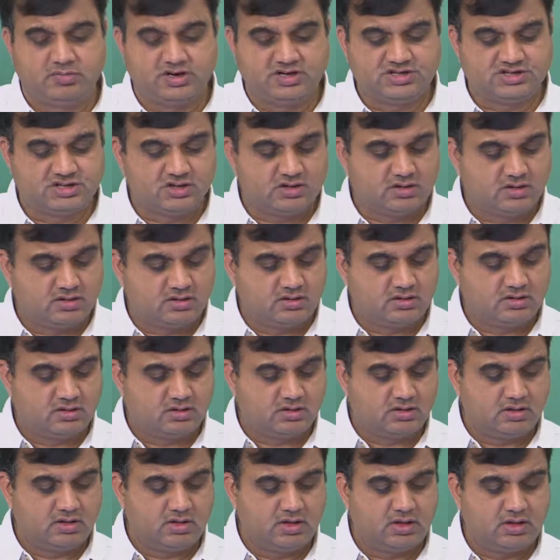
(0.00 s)
pressure
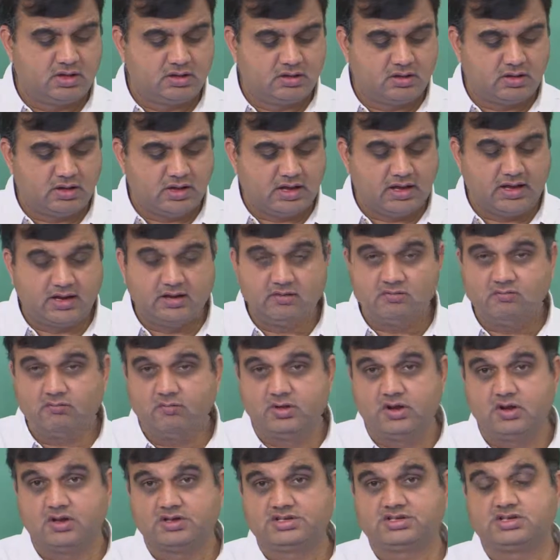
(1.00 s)
uh, and
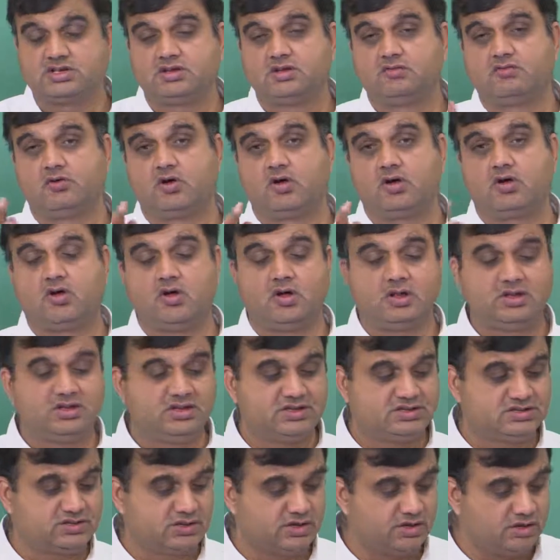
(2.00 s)
velocity for
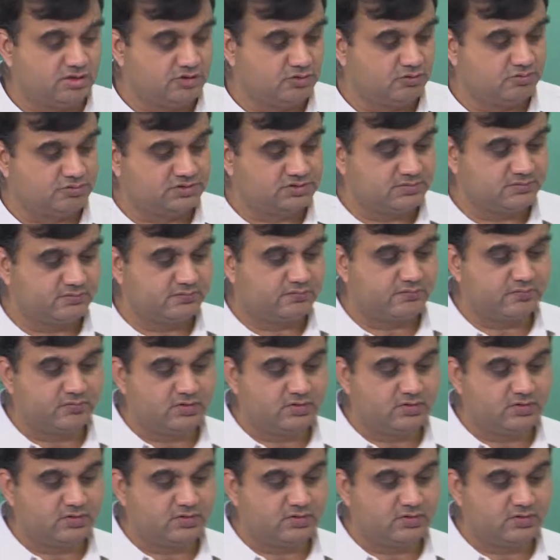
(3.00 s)
all these three tubes.